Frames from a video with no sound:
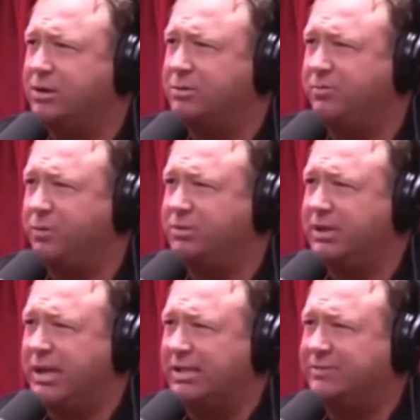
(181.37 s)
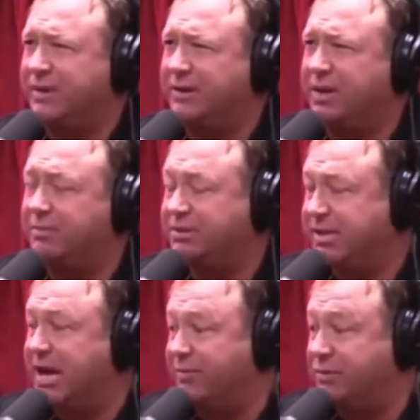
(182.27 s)
this before it was declassified. I'm just
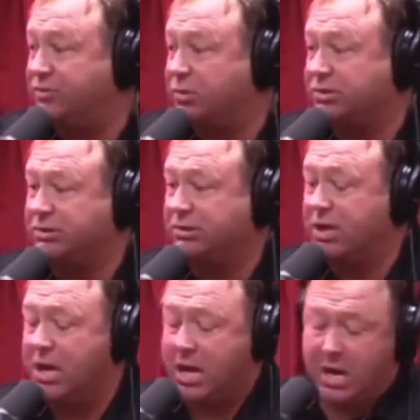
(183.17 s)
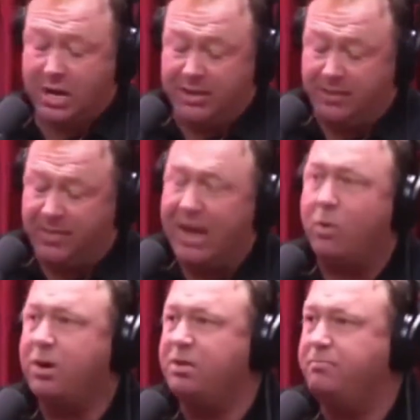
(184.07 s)
saying I have good sources. That they
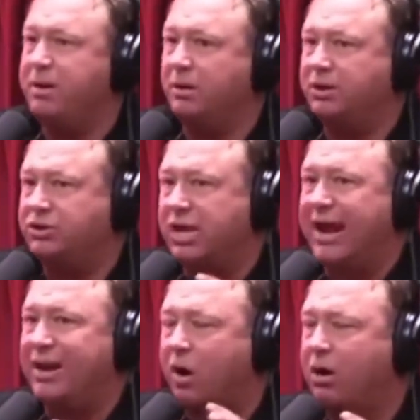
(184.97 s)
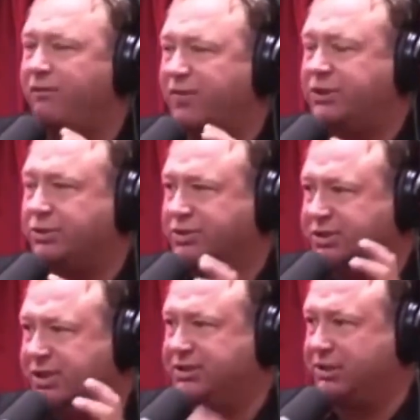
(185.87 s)
wanted to build a giant artificial
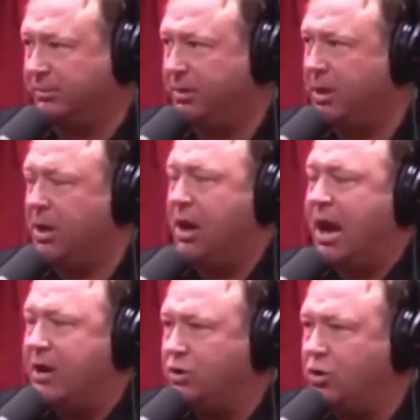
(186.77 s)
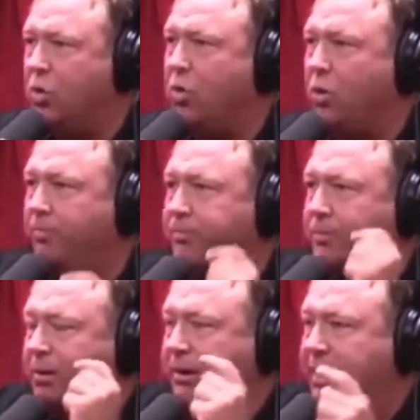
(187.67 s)
system. And Google
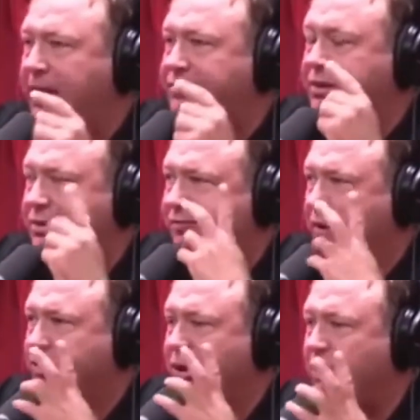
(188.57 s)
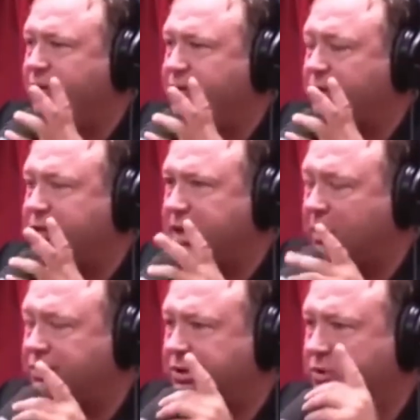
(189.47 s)
believes that the first artificial
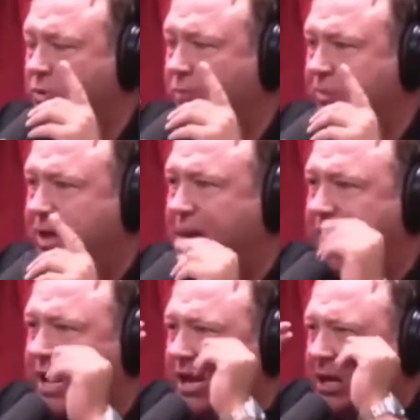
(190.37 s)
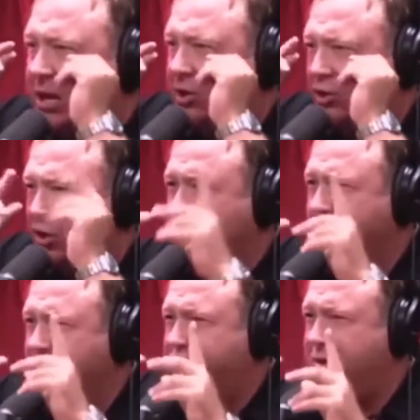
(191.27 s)
intelligence will be a
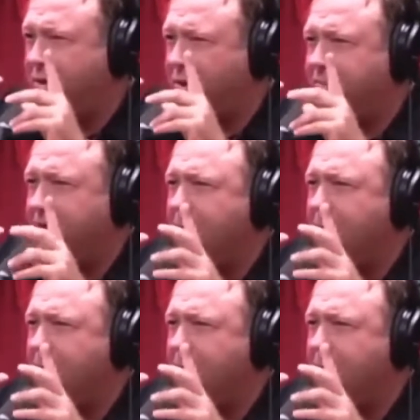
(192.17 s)
supercomputer